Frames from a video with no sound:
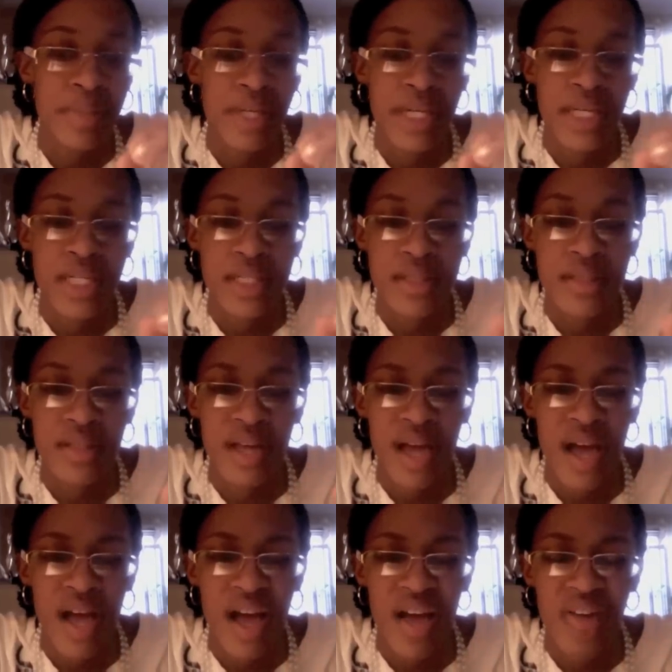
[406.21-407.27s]
because
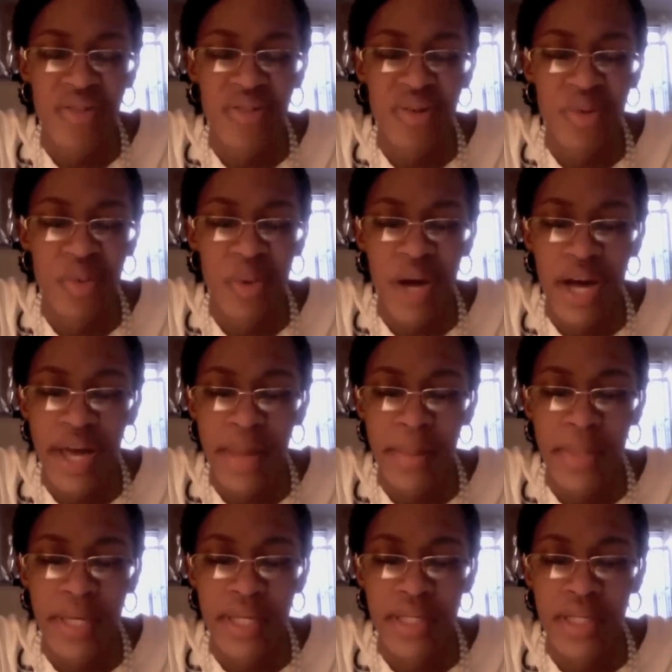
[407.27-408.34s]
I don't know
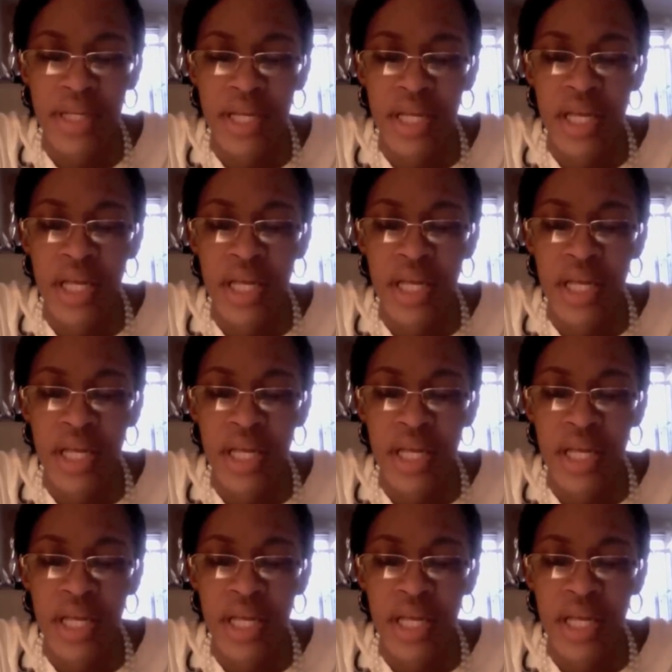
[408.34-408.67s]
why, but